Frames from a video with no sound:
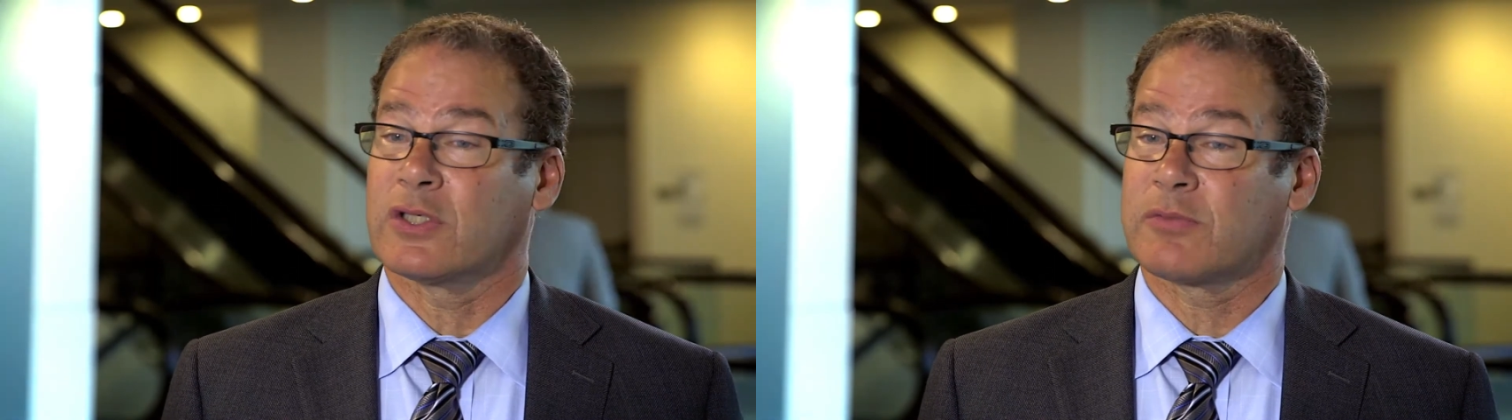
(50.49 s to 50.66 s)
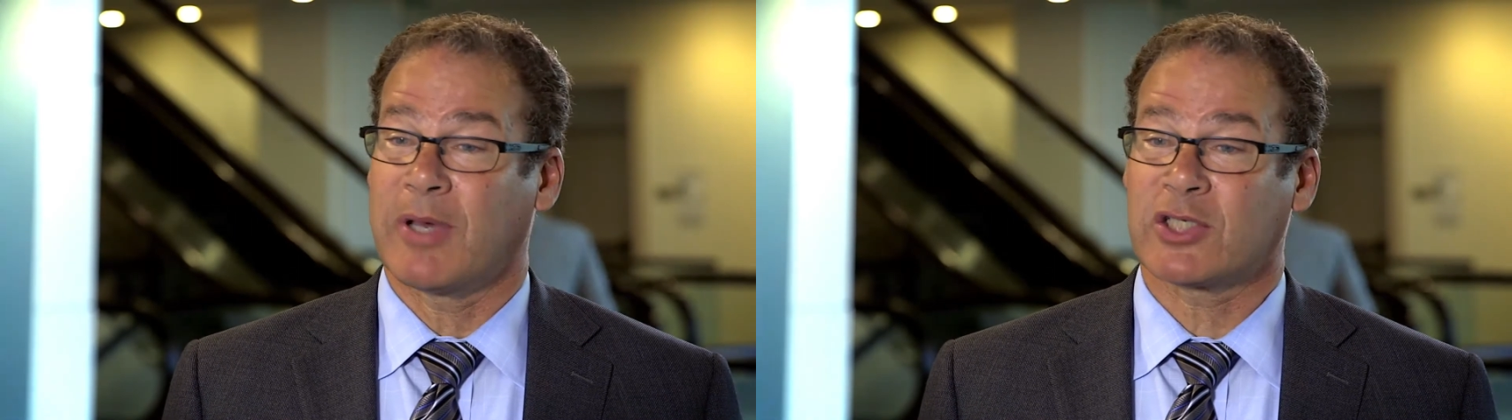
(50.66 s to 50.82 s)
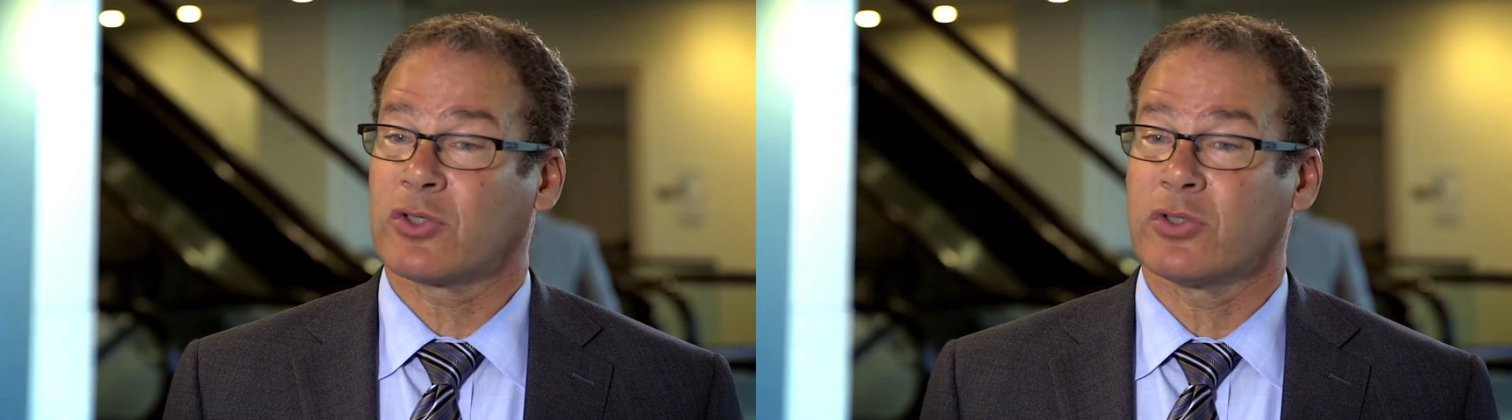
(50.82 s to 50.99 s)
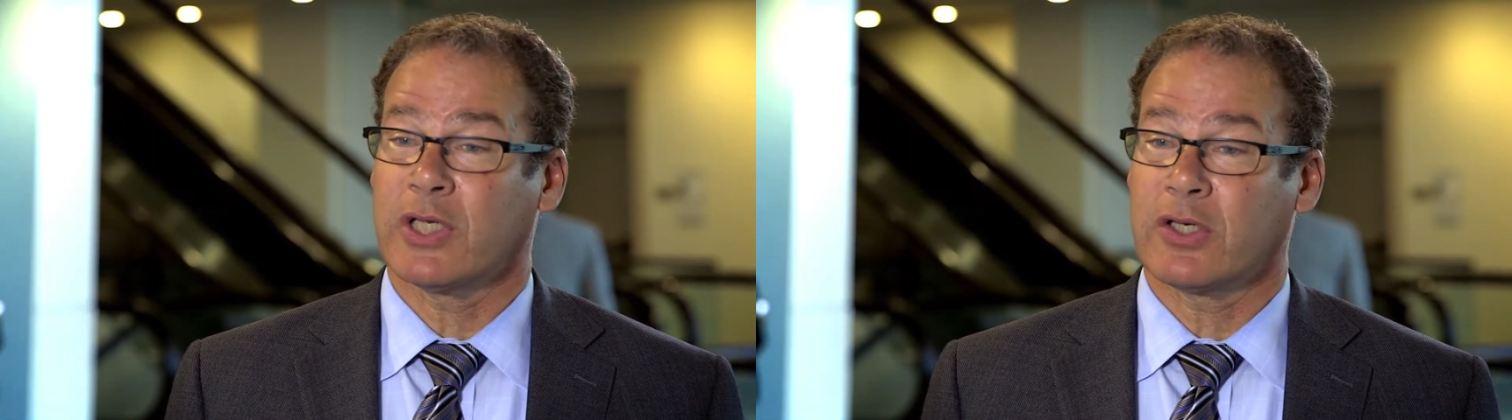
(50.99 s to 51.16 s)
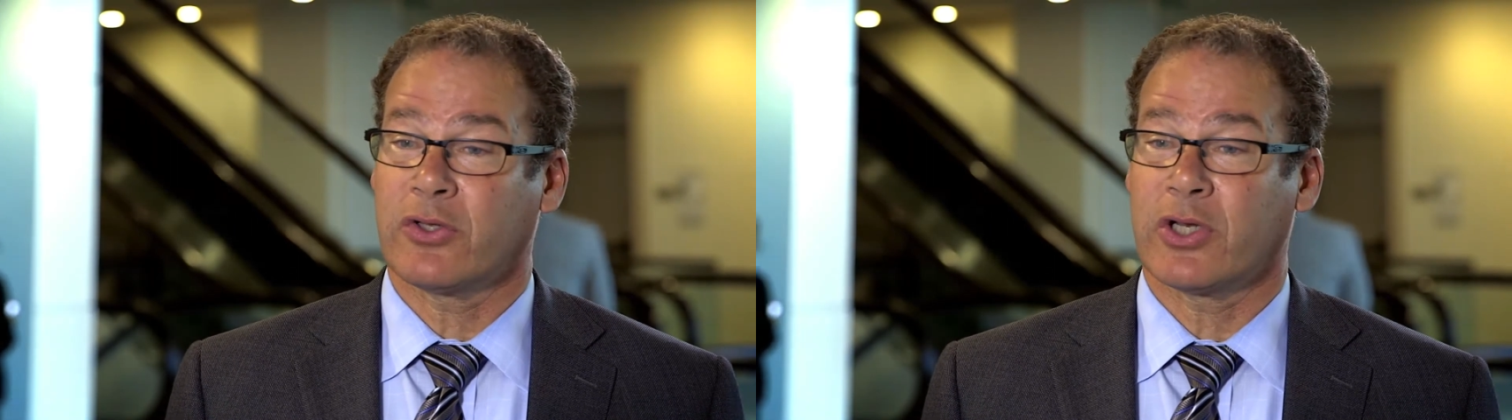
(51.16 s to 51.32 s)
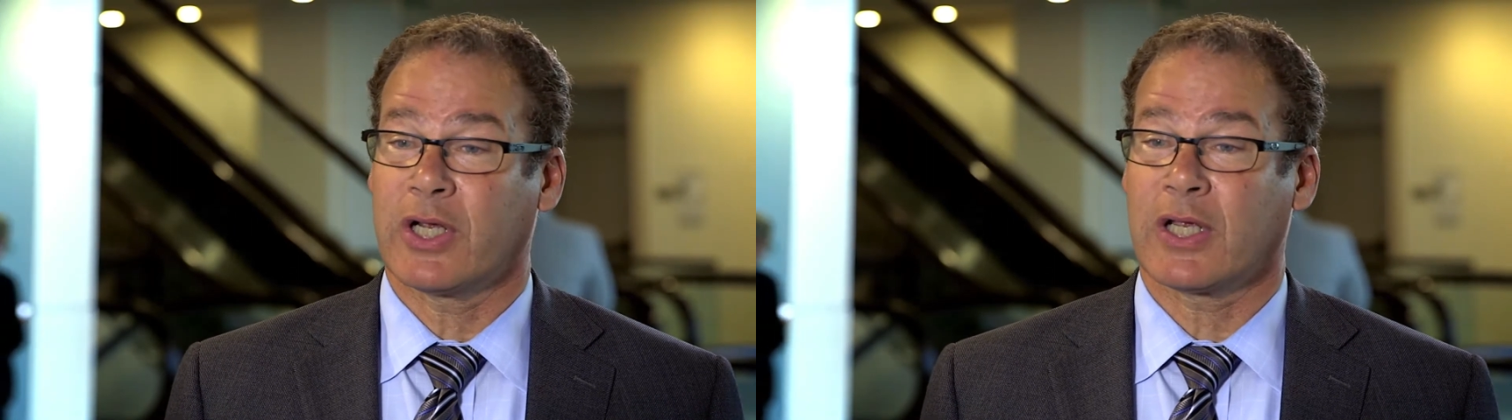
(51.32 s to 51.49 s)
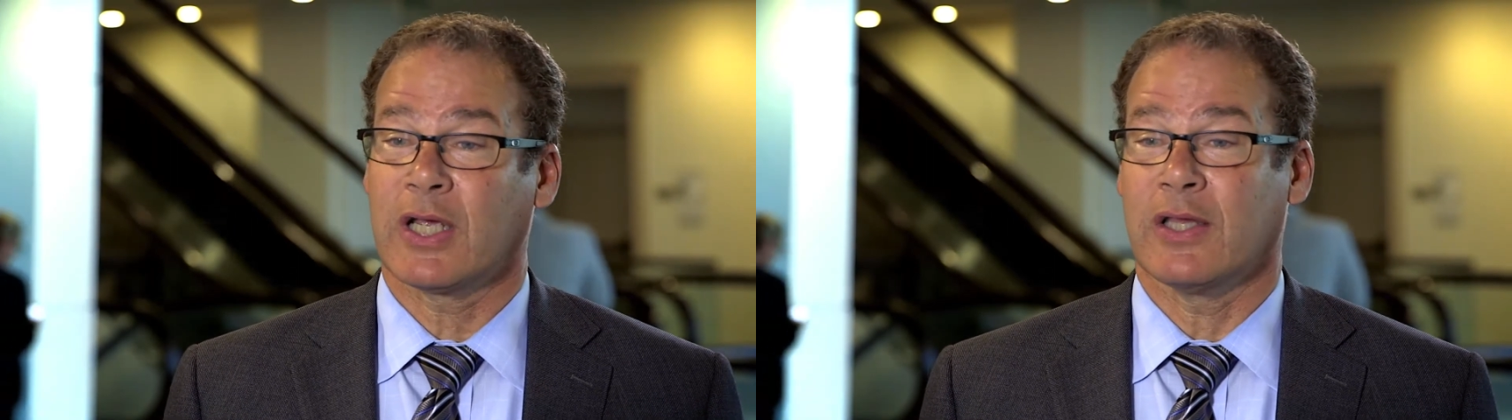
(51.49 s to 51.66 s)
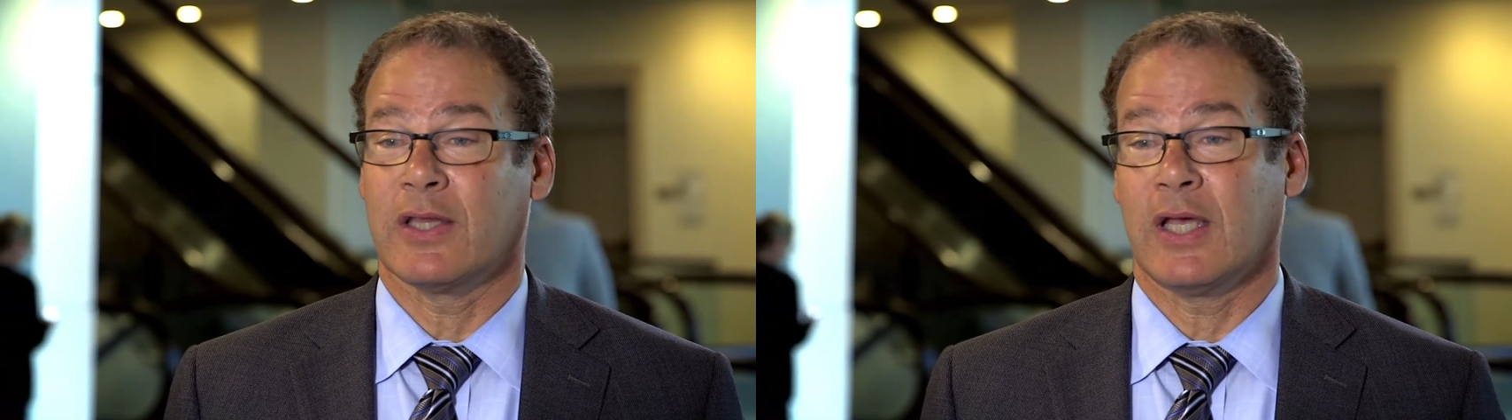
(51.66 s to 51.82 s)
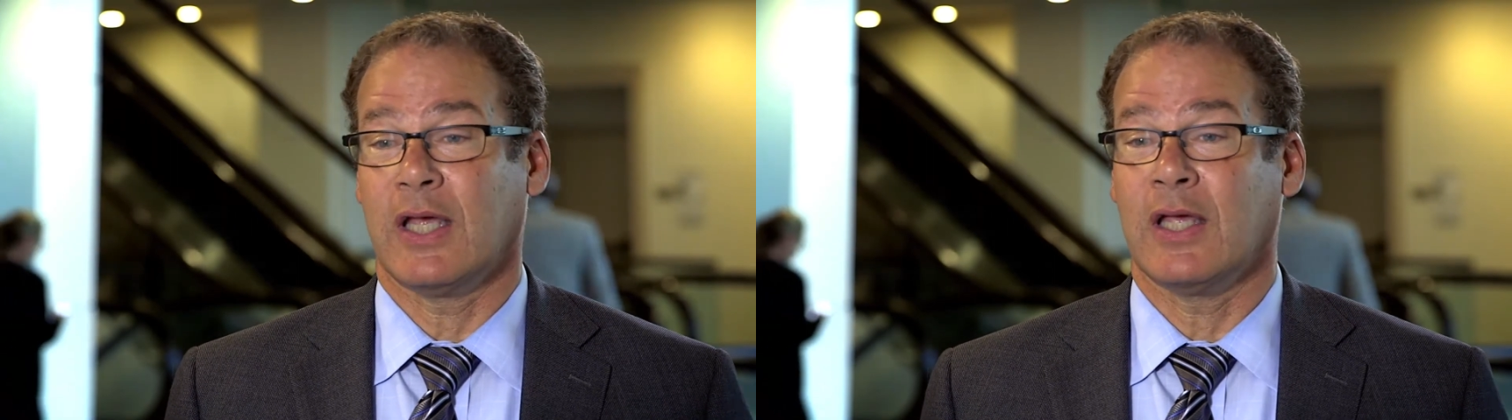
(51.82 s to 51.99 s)
a specialty clinic
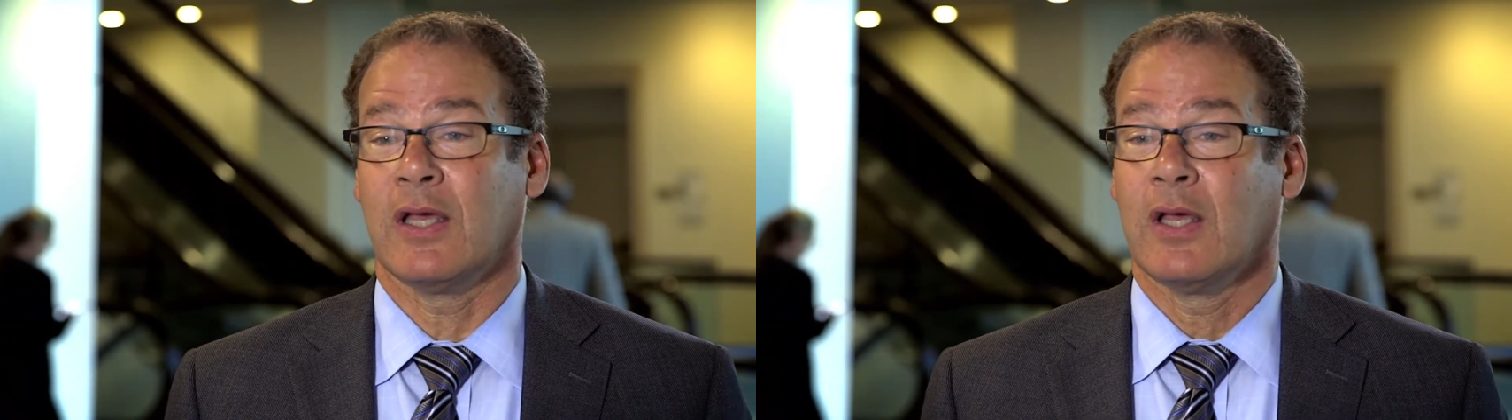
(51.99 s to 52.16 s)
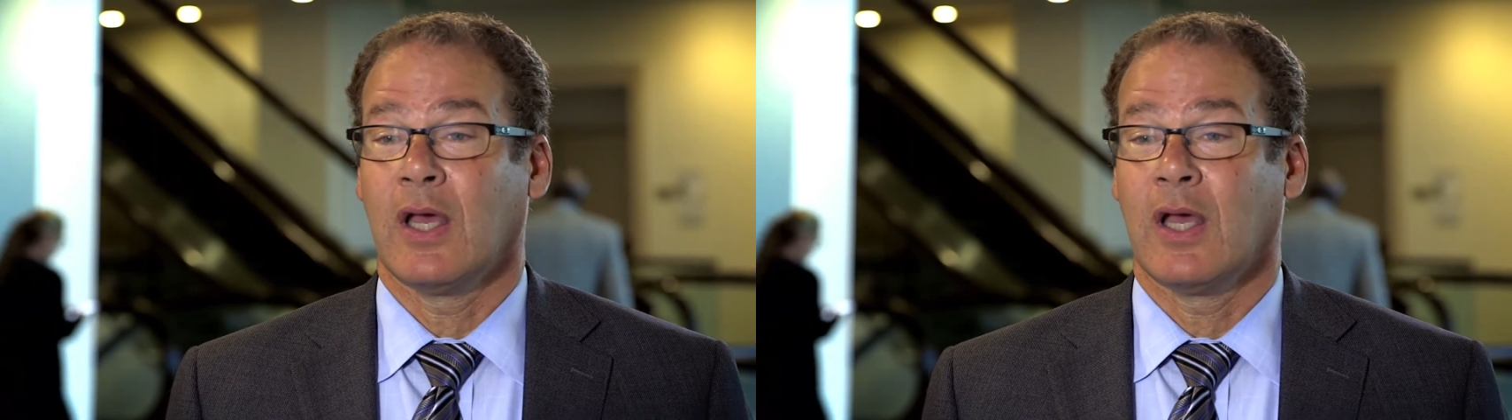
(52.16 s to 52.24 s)
and they